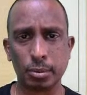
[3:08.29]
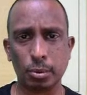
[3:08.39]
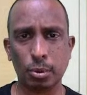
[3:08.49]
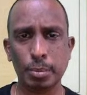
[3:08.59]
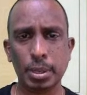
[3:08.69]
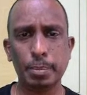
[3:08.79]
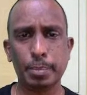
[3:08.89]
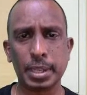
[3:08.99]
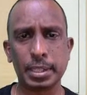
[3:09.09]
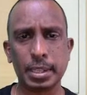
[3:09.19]

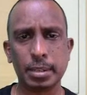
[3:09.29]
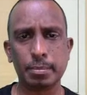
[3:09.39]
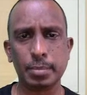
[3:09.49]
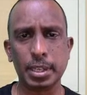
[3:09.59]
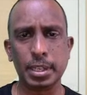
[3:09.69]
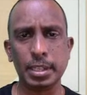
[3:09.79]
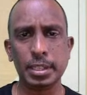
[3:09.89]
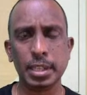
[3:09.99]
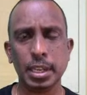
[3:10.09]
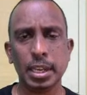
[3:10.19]
Omnipresent
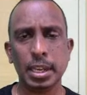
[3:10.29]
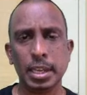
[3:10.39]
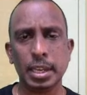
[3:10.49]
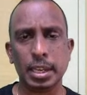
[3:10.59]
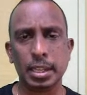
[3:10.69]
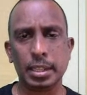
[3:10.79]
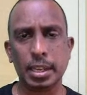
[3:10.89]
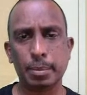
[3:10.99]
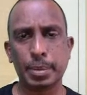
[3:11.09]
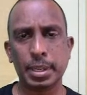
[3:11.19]
means they
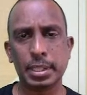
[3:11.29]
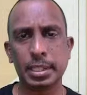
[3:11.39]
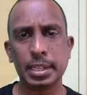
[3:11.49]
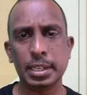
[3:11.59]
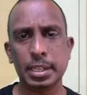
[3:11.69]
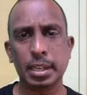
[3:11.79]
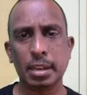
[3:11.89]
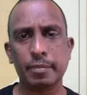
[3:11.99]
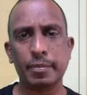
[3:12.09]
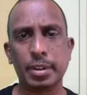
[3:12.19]
are present
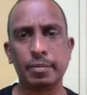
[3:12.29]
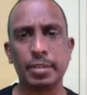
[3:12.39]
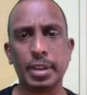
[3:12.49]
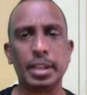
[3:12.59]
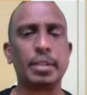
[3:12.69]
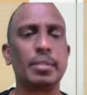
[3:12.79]
everywhere.